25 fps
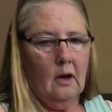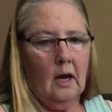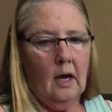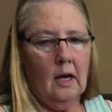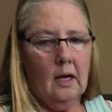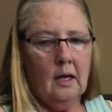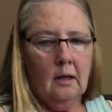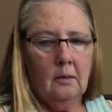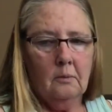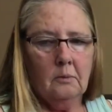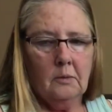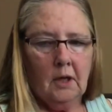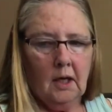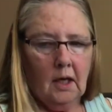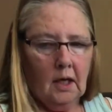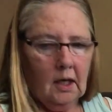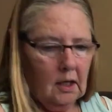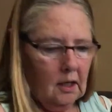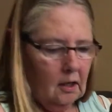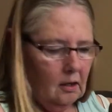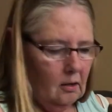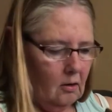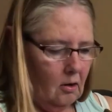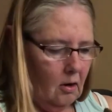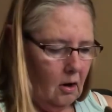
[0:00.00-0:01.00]
Now I am
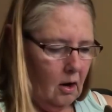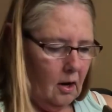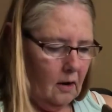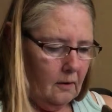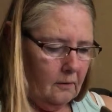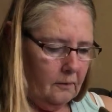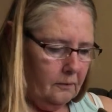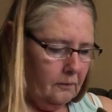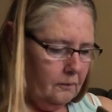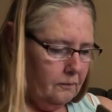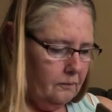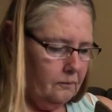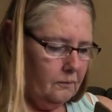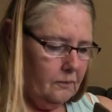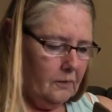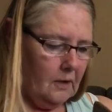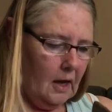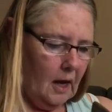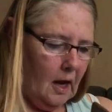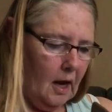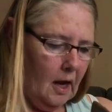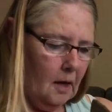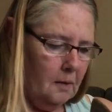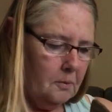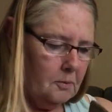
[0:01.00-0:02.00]
taking off
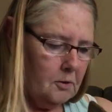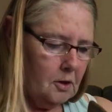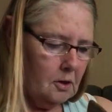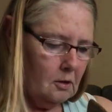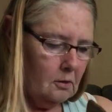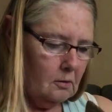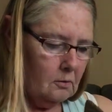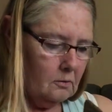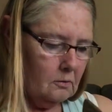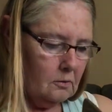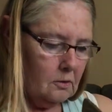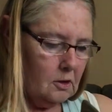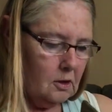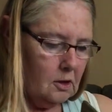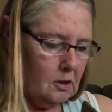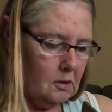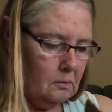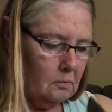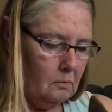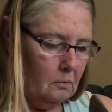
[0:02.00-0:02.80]
the absolute